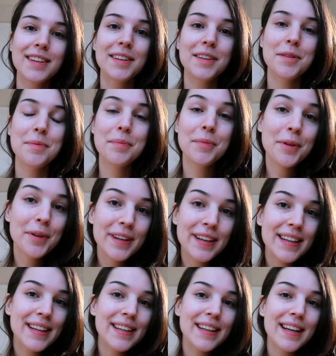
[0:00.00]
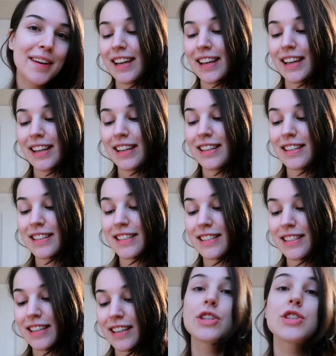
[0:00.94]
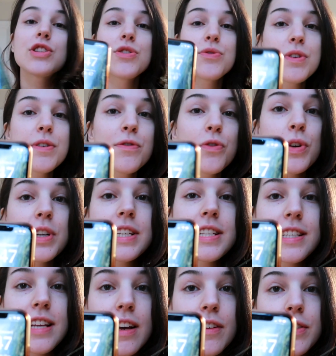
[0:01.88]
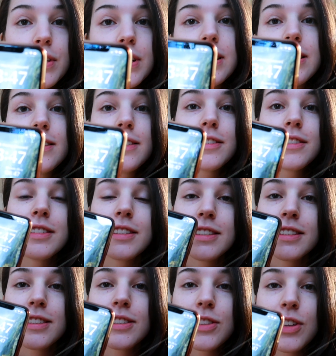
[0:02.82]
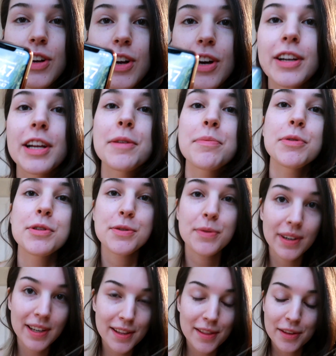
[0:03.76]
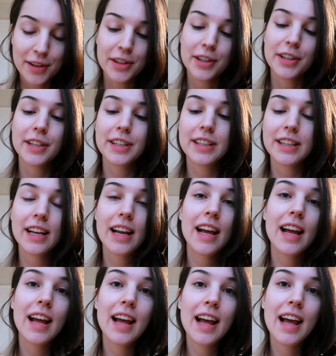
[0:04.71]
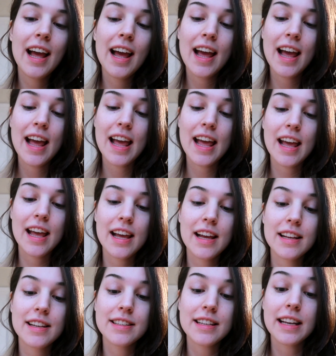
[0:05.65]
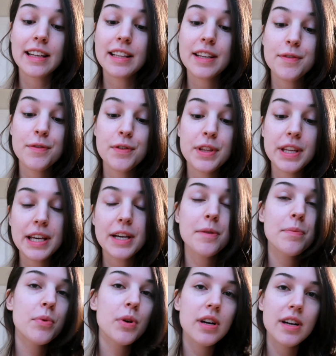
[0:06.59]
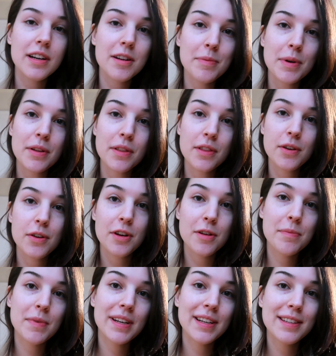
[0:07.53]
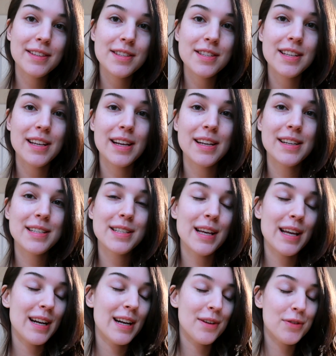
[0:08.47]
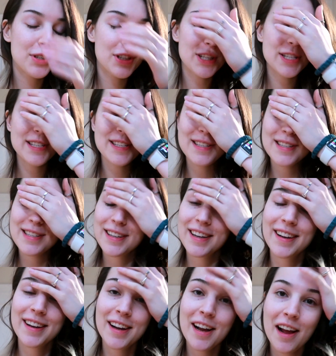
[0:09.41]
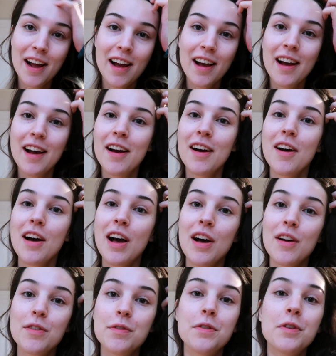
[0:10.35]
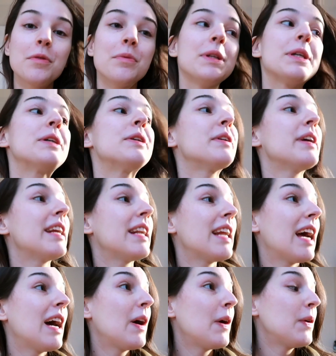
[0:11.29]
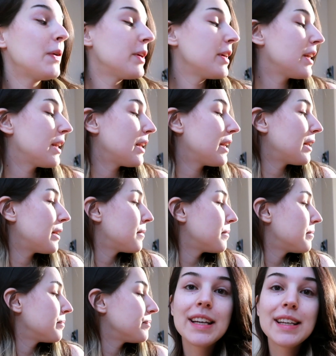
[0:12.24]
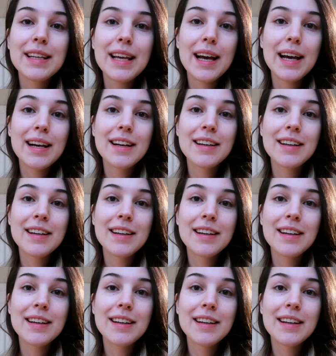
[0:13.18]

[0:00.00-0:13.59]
Good morning. It is 3:47 on April 23rd, and I leave for the airport in about 30 minutes, and I decided I would just film a little right now. Yeah.